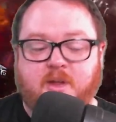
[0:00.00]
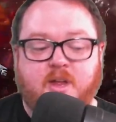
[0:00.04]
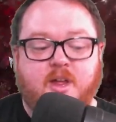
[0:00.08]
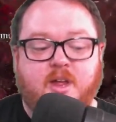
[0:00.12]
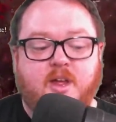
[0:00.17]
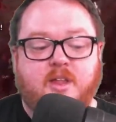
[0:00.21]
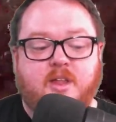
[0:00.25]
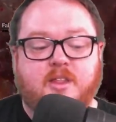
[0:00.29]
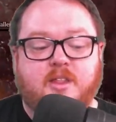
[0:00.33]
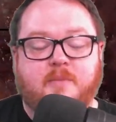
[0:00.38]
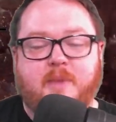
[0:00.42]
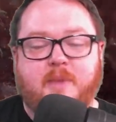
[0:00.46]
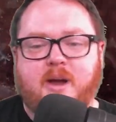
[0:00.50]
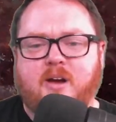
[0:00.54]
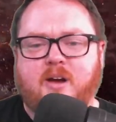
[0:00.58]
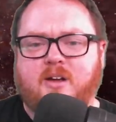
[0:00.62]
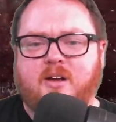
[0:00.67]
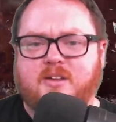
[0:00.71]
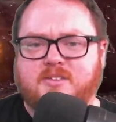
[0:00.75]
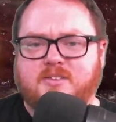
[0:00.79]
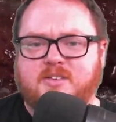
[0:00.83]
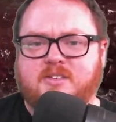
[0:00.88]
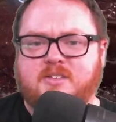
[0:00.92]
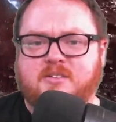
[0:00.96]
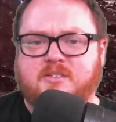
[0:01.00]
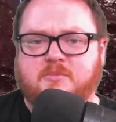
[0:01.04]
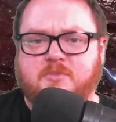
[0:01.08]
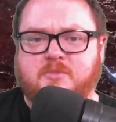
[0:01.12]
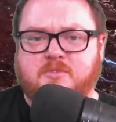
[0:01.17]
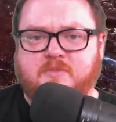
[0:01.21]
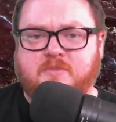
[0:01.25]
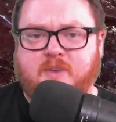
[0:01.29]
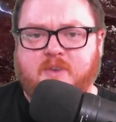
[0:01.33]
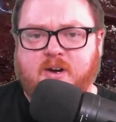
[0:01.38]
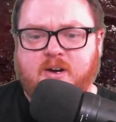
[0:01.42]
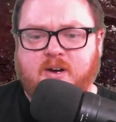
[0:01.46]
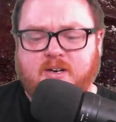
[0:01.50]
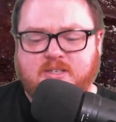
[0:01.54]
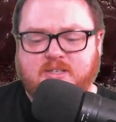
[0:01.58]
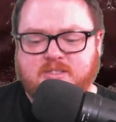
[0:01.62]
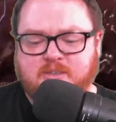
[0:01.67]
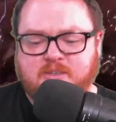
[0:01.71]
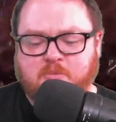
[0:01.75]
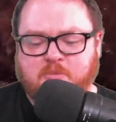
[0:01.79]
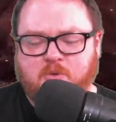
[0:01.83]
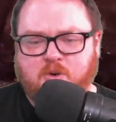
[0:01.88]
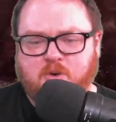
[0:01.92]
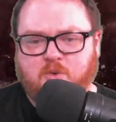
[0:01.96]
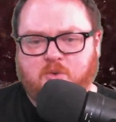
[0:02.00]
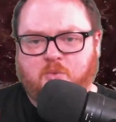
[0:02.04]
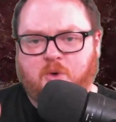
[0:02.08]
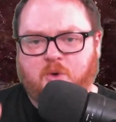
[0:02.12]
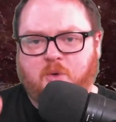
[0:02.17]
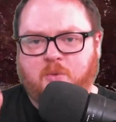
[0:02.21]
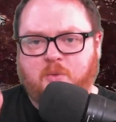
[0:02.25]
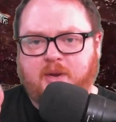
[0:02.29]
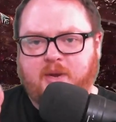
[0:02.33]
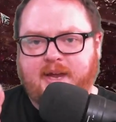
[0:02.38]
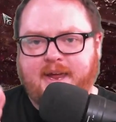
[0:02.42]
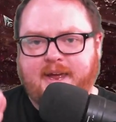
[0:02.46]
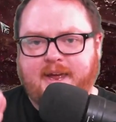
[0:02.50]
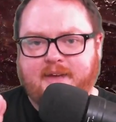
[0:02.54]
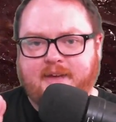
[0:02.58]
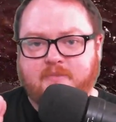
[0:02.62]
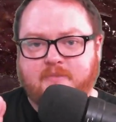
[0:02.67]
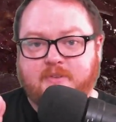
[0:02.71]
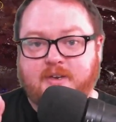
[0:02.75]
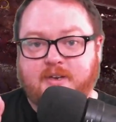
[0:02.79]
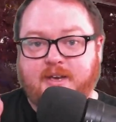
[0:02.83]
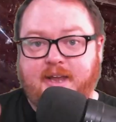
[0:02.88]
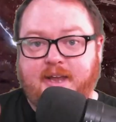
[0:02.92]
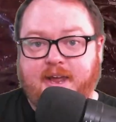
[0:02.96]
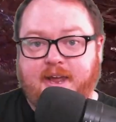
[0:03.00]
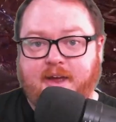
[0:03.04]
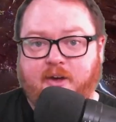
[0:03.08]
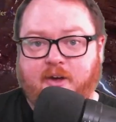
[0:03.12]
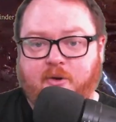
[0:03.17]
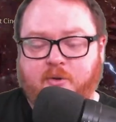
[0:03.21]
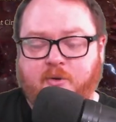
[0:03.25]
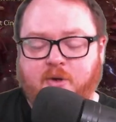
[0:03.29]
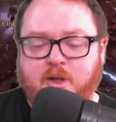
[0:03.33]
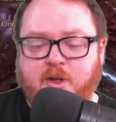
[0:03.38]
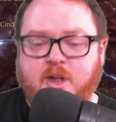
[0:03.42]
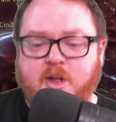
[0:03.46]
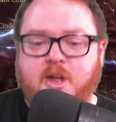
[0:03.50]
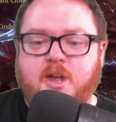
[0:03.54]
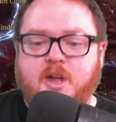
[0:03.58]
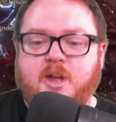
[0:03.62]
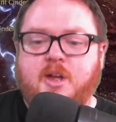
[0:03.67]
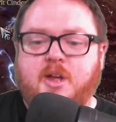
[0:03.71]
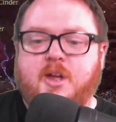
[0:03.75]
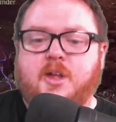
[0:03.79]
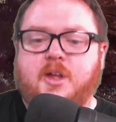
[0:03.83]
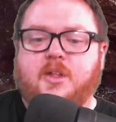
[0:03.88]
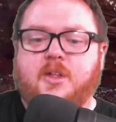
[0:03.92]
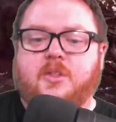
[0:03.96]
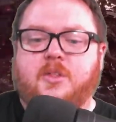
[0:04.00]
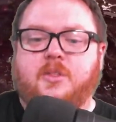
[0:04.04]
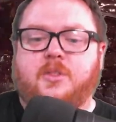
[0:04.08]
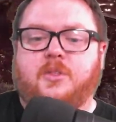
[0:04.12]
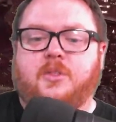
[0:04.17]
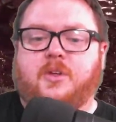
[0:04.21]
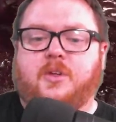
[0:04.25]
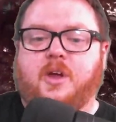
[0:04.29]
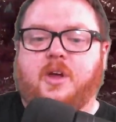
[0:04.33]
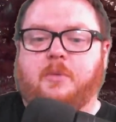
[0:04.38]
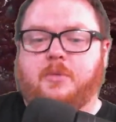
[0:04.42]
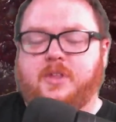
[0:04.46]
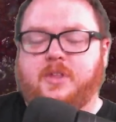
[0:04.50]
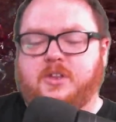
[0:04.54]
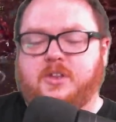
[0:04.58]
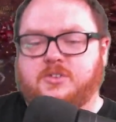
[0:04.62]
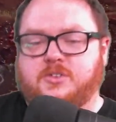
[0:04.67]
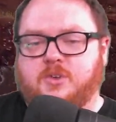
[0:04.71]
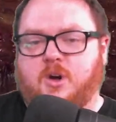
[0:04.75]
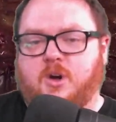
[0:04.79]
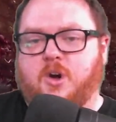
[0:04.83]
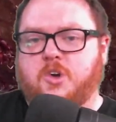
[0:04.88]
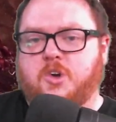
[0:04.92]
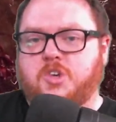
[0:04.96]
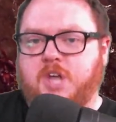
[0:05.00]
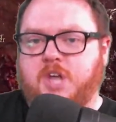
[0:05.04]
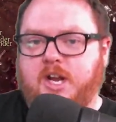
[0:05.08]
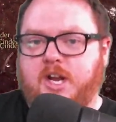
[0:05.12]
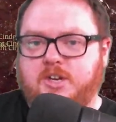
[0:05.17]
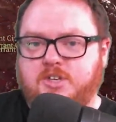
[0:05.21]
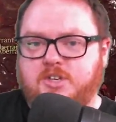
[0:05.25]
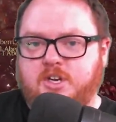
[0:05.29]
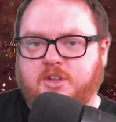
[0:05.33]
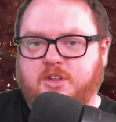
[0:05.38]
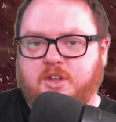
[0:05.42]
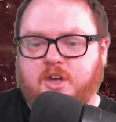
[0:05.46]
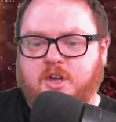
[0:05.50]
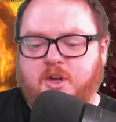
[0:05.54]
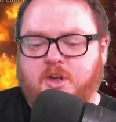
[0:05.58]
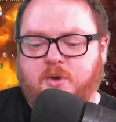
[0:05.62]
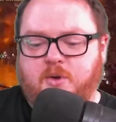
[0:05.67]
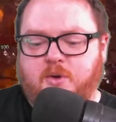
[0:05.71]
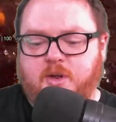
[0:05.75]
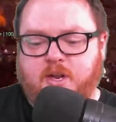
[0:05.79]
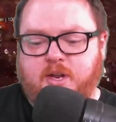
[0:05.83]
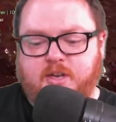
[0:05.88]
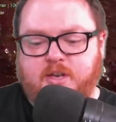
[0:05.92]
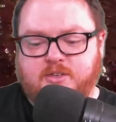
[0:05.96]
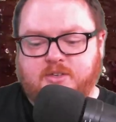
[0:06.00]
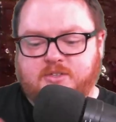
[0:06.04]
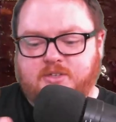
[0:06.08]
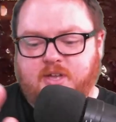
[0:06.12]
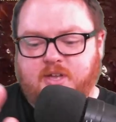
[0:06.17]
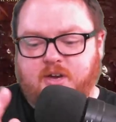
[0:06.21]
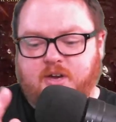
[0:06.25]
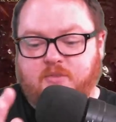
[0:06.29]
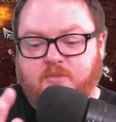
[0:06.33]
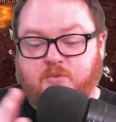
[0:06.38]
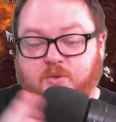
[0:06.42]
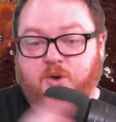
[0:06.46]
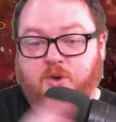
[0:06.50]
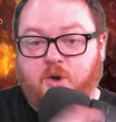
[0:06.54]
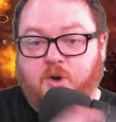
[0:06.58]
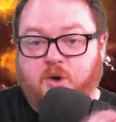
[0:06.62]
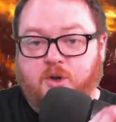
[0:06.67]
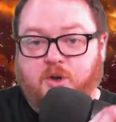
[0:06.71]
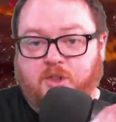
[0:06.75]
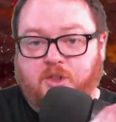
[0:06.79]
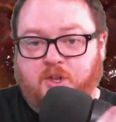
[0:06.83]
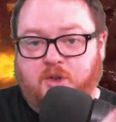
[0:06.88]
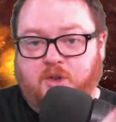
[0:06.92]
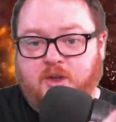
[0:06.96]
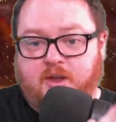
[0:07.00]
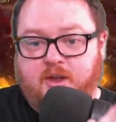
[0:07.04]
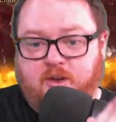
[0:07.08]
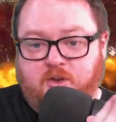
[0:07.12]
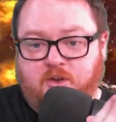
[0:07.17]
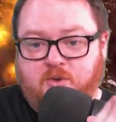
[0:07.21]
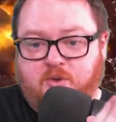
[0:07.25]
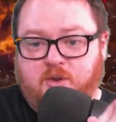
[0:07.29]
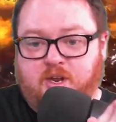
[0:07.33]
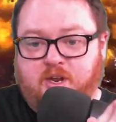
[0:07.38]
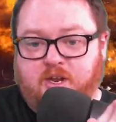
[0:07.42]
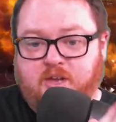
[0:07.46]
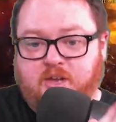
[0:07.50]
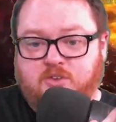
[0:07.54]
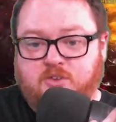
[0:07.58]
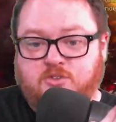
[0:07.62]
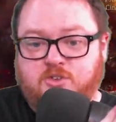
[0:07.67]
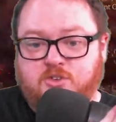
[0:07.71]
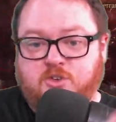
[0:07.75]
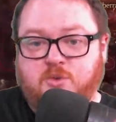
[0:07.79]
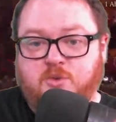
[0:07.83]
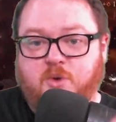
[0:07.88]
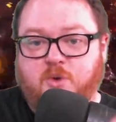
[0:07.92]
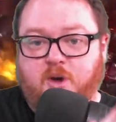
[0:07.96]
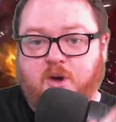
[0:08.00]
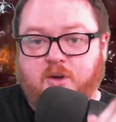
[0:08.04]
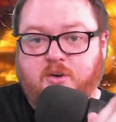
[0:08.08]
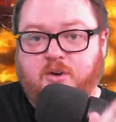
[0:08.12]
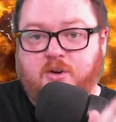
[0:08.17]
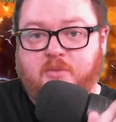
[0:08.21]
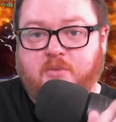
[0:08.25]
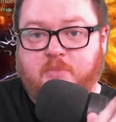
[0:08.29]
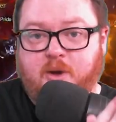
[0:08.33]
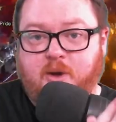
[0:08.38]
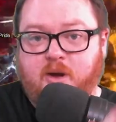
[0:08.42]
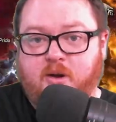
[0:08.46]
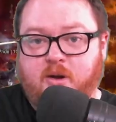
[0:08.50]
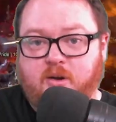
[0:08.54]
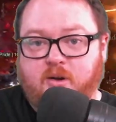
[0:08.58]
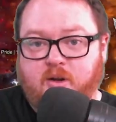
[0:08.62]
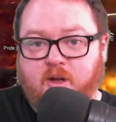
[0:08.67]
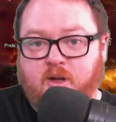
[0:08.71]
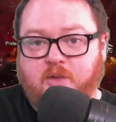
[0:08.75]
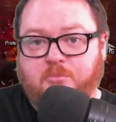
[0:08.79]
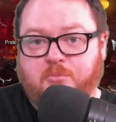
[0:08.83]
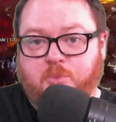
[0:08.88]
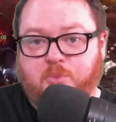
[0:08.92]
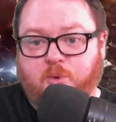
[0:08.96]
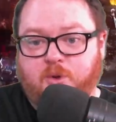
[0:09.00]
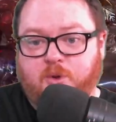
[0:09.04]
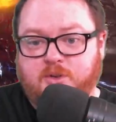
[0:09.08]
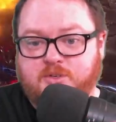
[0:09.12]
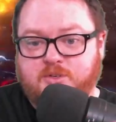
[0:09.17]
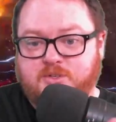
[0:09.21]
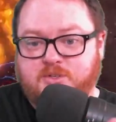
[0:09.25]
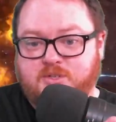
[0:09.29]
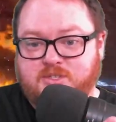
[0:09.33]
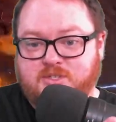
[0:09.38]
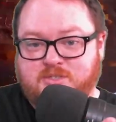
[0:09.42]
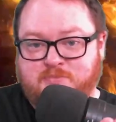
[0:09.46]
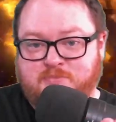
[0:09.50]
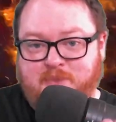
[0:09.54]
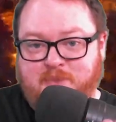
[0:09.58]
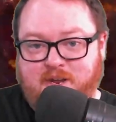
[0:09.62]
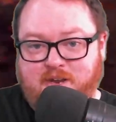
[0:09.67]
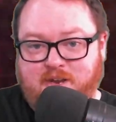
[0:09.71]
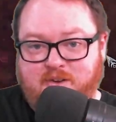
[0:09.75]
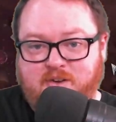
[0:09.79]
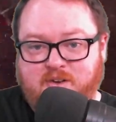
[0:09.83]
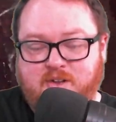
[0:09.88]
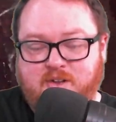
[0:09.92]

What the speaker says: The Paragon system is very similar to what we have now. A couple things are changing though. Instead of currently you can get 200 Paragon points to spend,